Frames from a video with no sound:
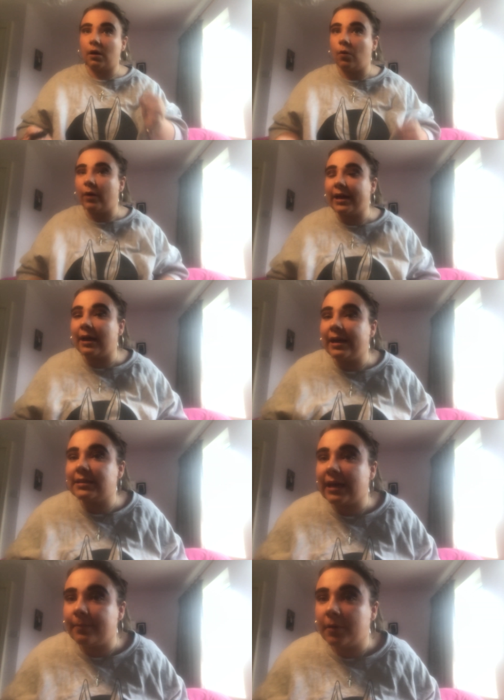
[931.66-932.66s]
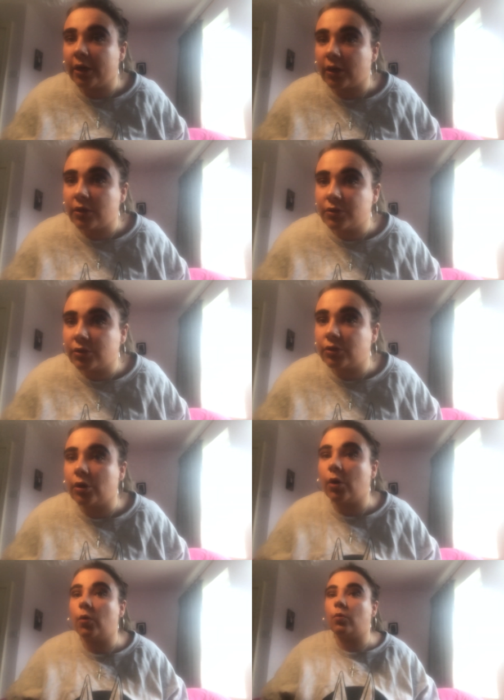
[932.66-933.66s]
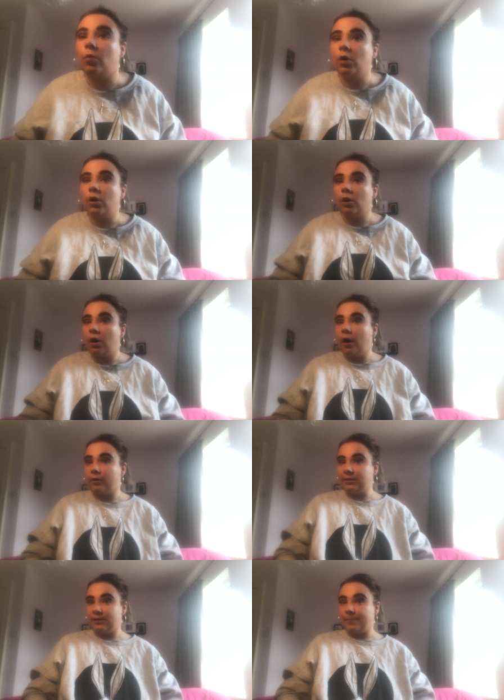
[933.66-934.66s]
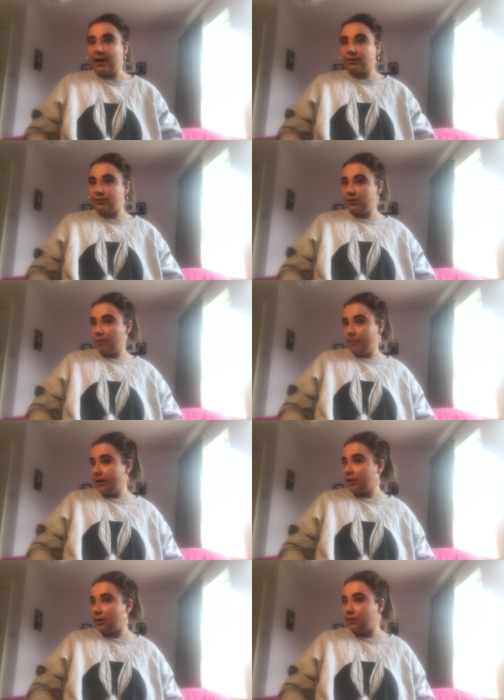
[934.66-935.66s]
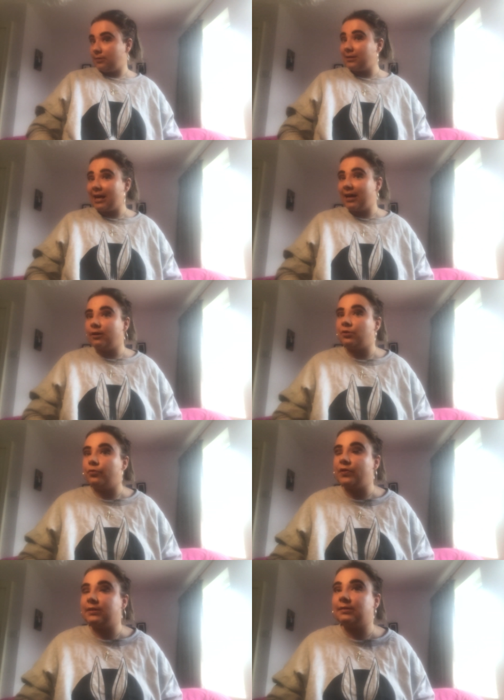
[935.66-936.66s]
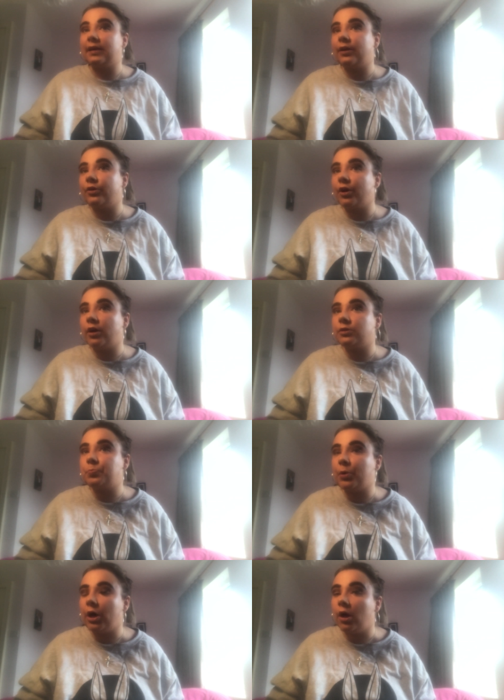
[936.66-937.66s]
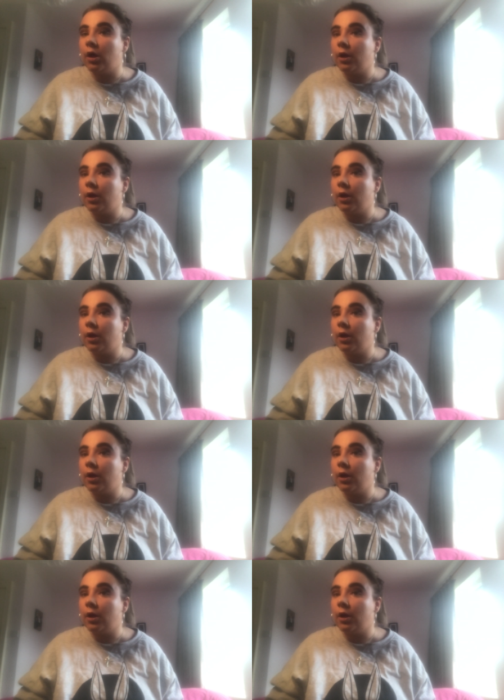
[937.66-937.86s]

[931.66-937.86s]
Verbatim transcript: a wing eye type look. So I'm going to sit back just a wee bit because again I don't know if you can see it or not but